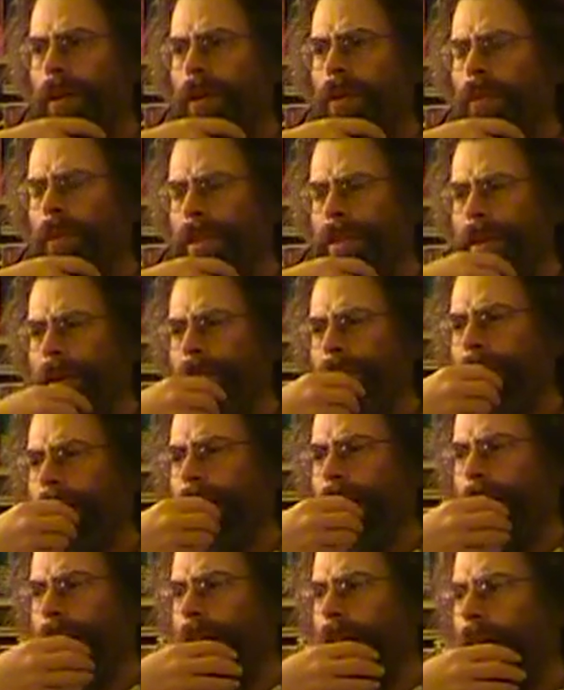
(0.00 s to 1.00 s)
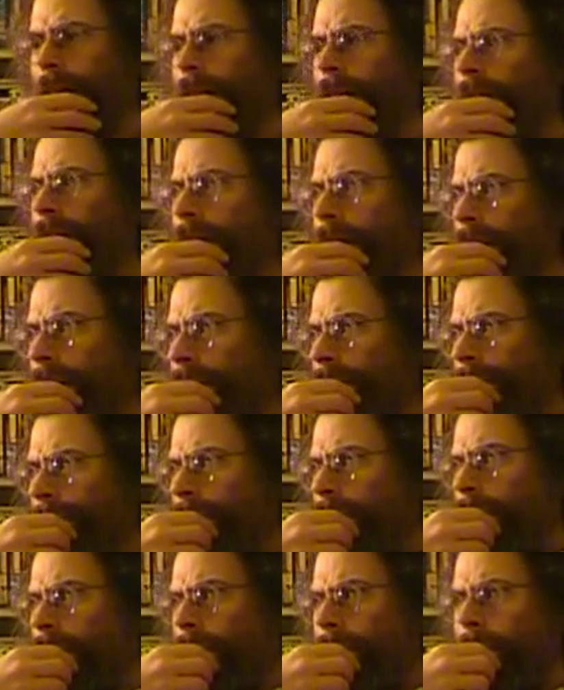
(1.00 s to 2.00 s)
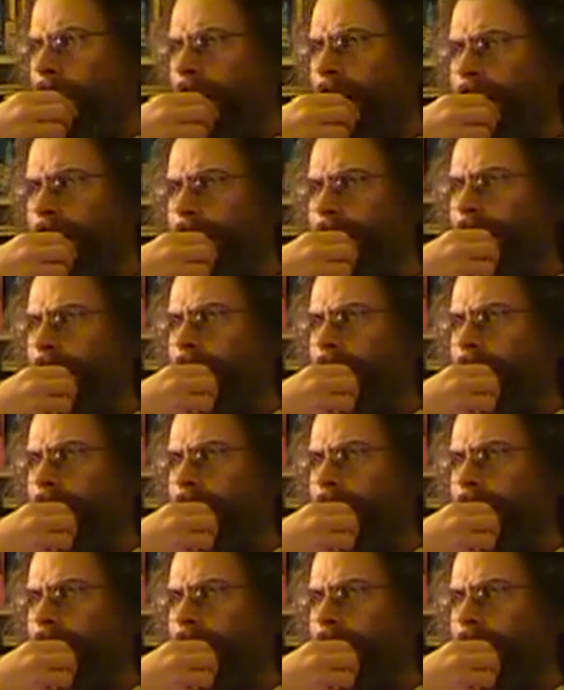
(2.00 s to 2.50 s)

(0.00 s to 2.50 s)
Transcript: with something like uh, the autopilot